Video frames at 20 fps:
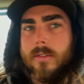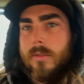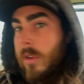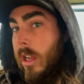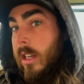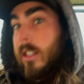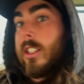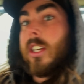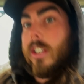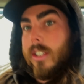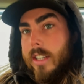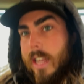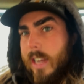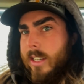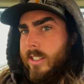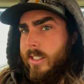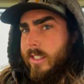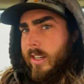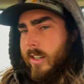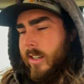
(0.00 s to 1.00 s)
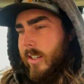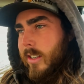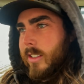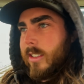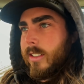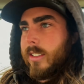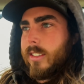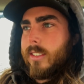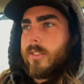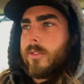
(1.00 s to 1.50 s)
until next year
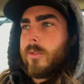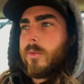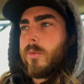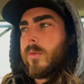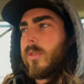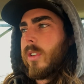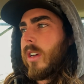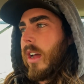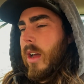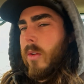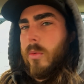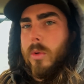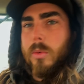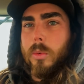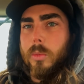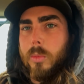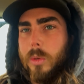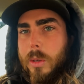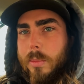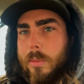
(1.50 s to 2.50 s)
when we